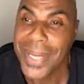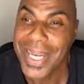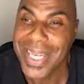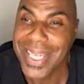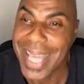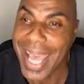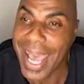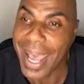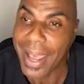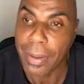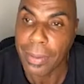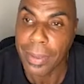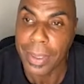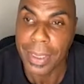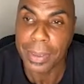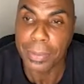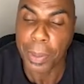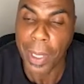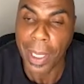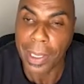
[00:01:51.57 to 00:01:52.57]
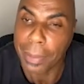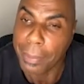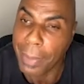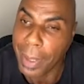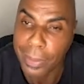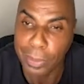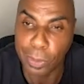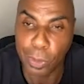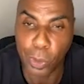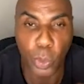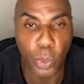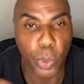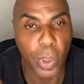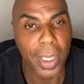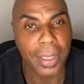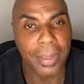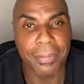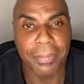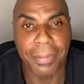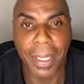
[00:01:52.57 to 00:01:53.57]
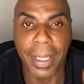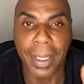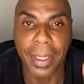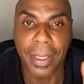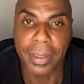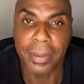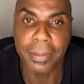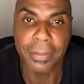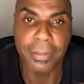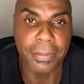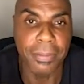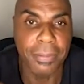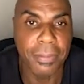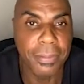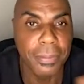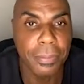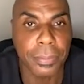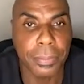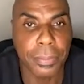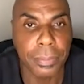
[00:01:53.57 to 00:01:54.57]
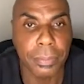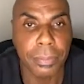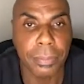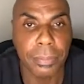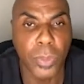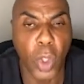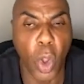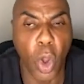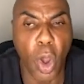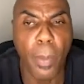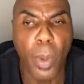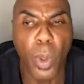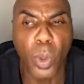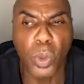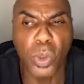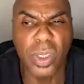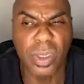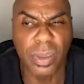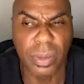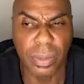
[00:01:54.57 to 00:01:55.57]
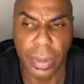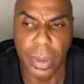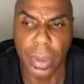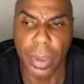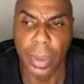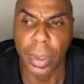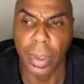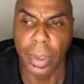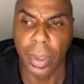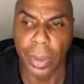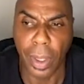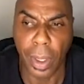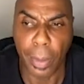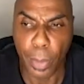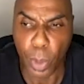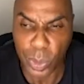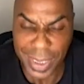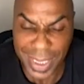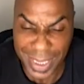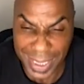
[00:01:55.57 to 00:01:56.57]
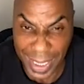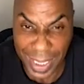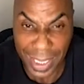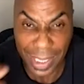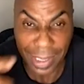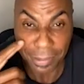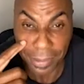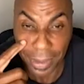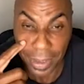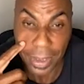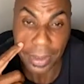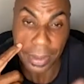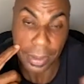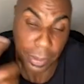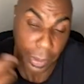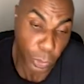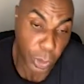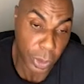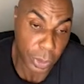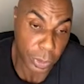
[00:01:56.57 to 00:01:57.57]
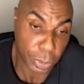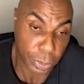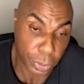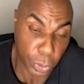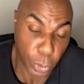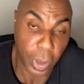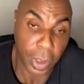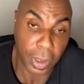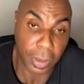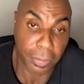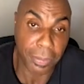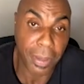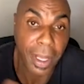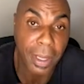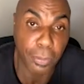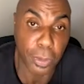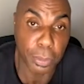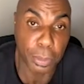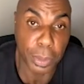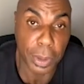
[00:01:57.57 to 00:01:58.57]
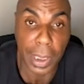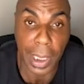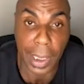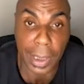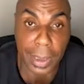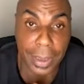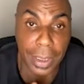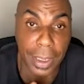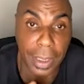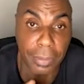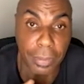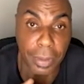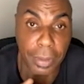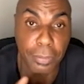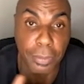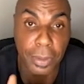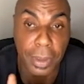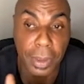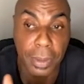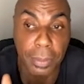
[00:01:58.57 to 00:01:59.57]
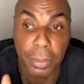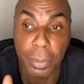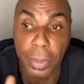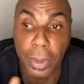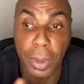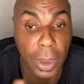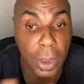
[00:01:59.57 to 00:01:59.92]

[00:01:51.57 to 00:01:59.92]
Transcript: dialed in probably about 285, almost caved in, which 285 would be kind of caved in for him.